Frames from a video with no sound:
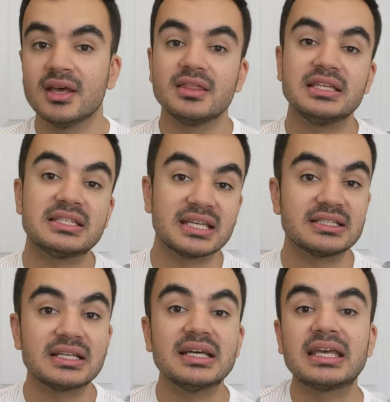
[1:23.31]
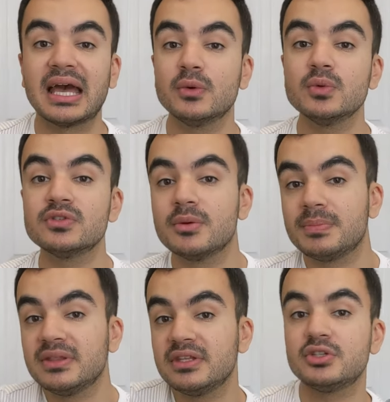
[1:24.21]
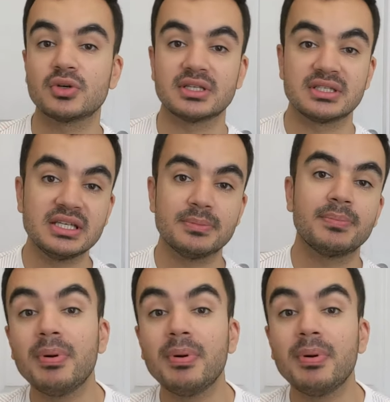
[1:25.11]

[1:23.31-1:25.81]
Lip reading: The settlor can also be the trustee,